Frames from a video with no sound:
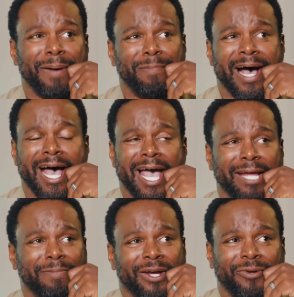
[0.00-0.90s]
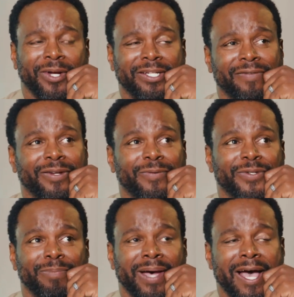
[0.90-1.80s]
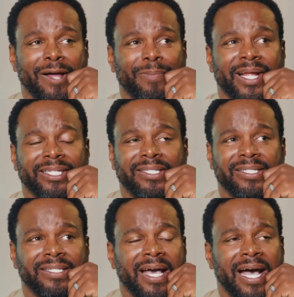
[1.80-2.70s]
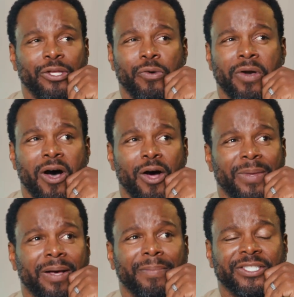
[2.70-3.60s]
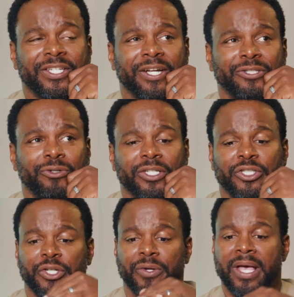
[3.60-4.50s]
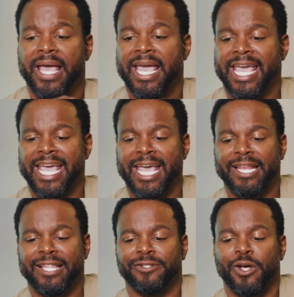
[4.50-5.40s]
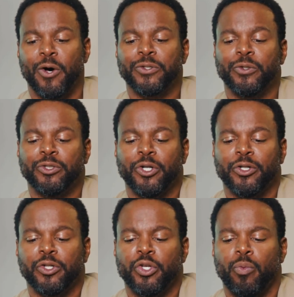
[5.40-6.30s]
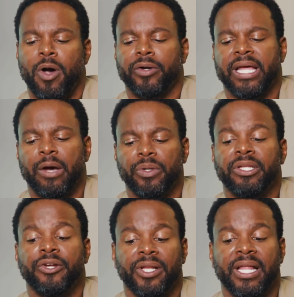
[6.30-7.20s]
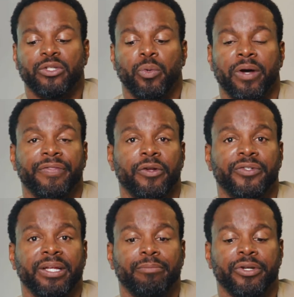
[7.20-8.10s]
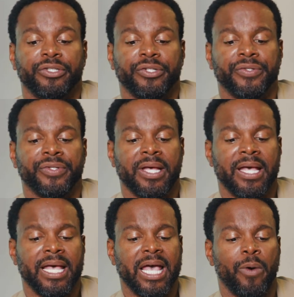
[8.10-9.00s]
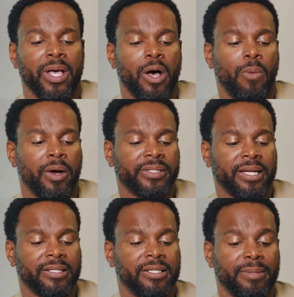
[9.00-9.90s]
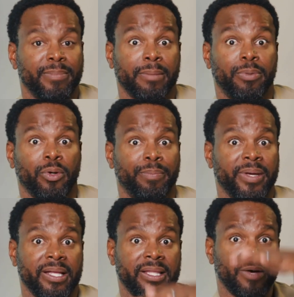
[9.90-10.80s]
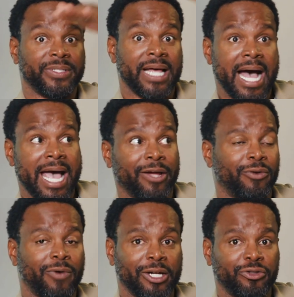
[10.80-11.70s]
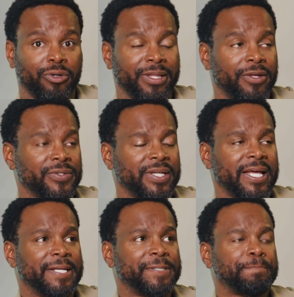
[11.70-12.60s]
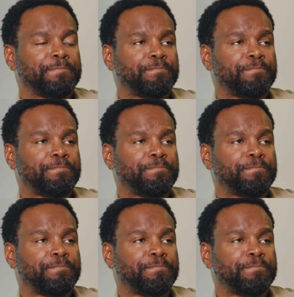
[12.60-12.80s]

my mind, my creativity was bound, but I just says, God, you called me. I'm just going to trust you. And this is an old school church. So you walked out with literally like 12, 13 preachers. And we all walked out into the big pulpit that was high on the rostrum in those days.